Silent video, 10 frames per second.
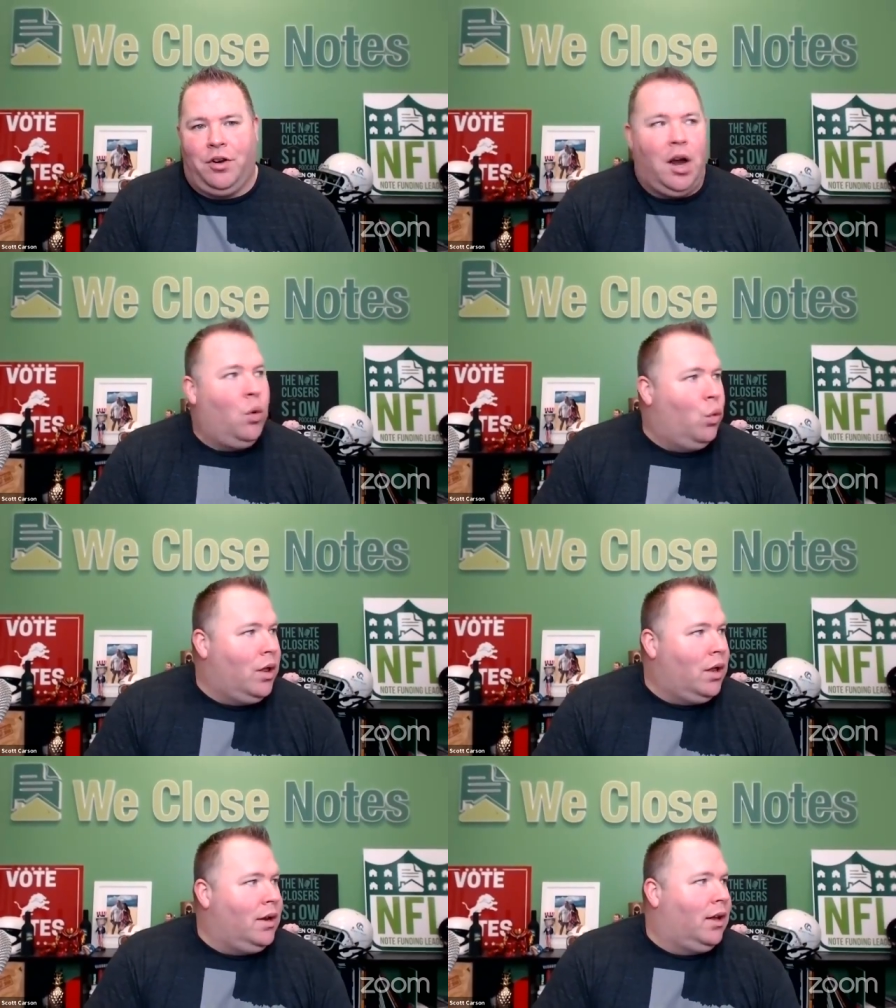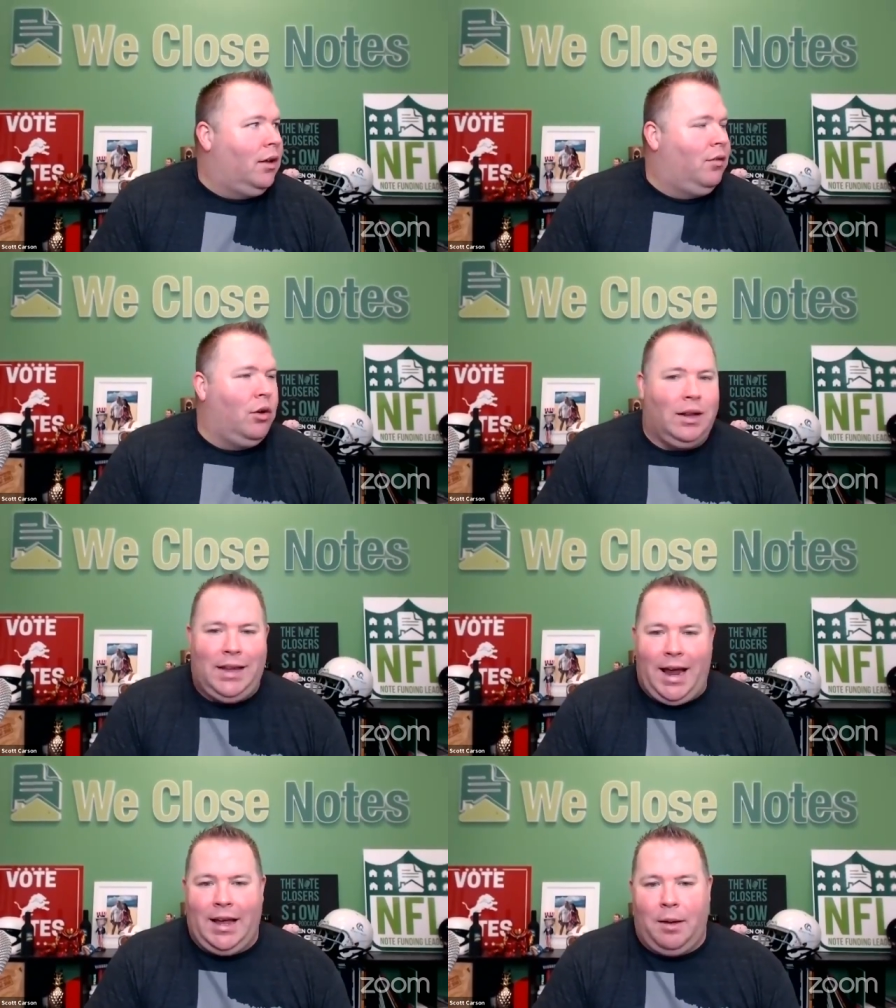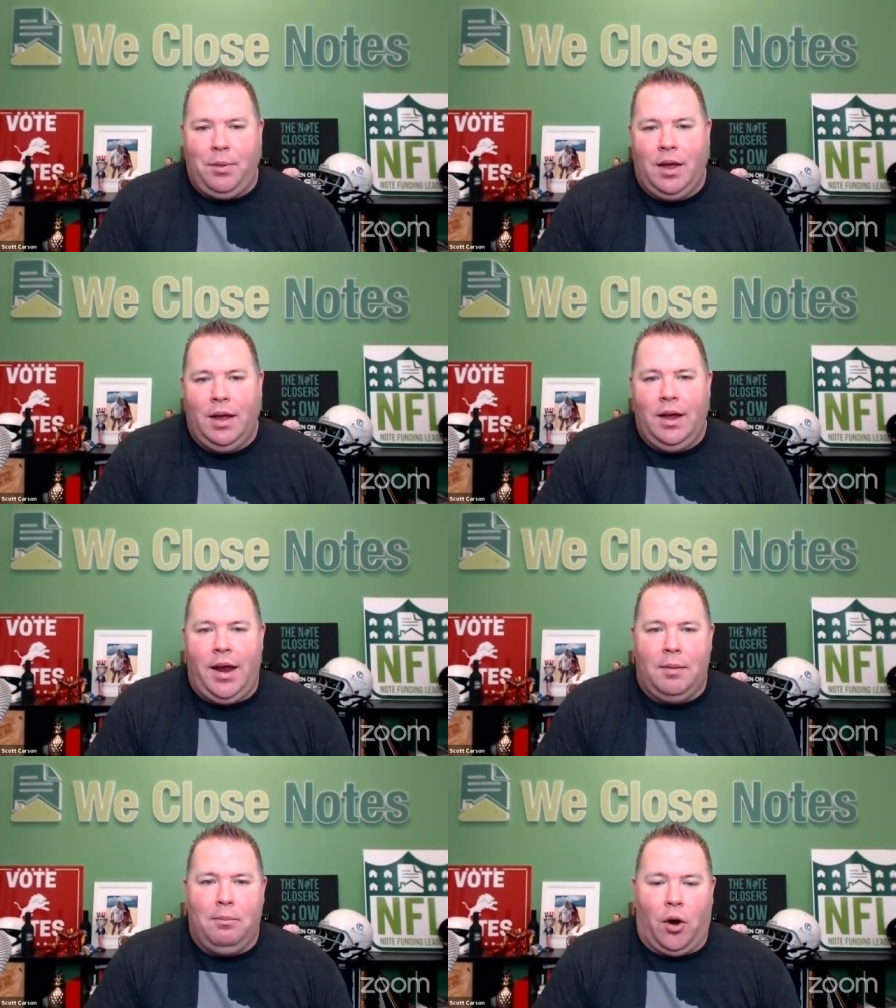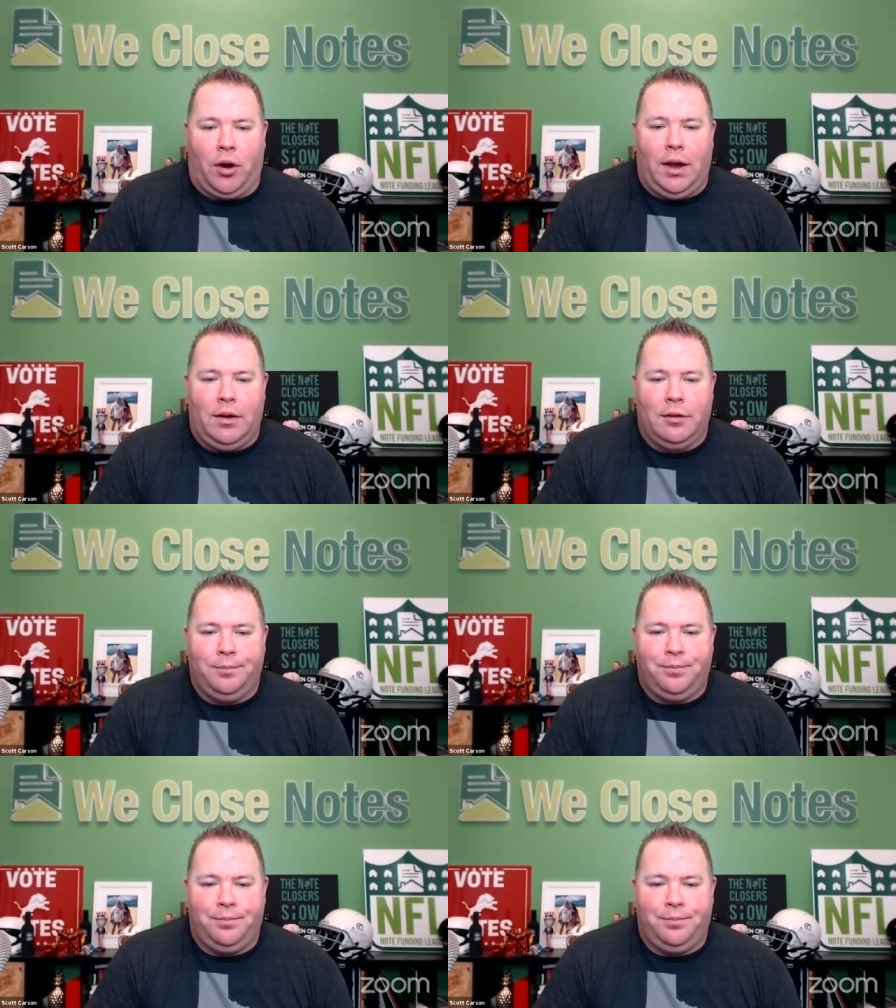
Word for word: They're not willing to give you a leg up in a market.